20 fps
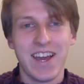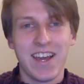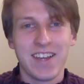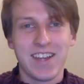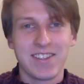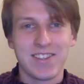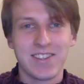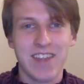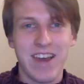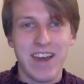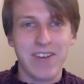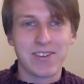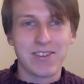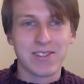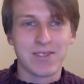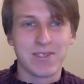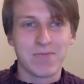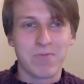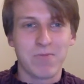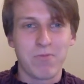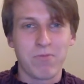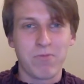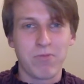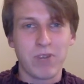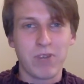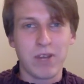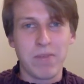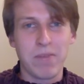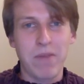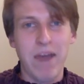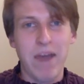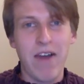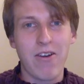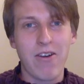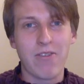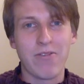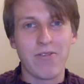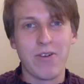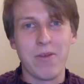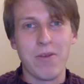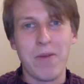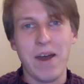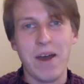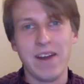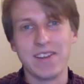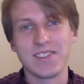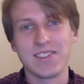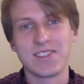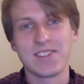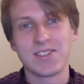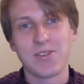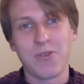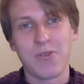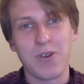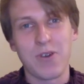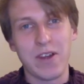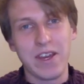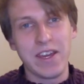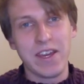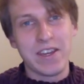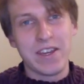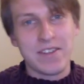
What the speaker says: So that was pretty powerful about his story,